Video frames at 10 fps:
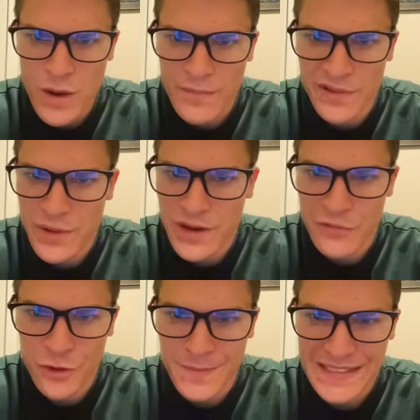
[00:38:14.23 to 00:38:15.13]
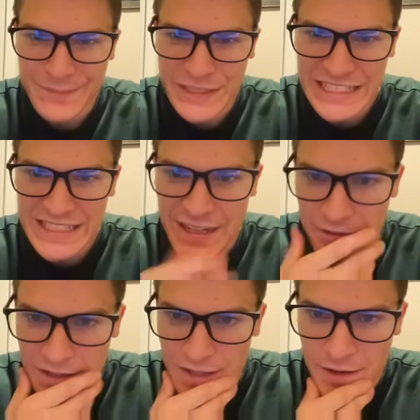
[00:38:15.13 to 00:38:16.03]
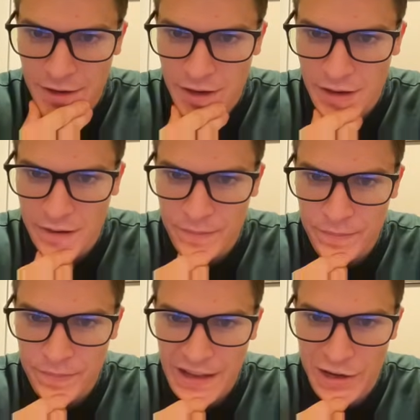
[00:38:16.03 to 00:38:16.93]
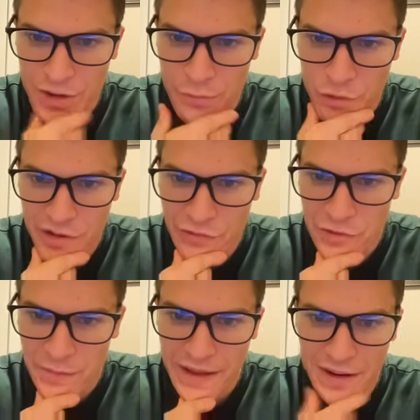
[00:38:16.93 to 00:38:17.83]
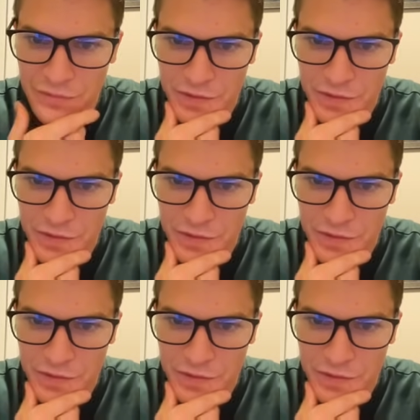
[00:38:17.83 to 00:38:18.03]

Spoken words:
I'm sweating for him. Put that tank right there. I don't know why I'm rooting for him.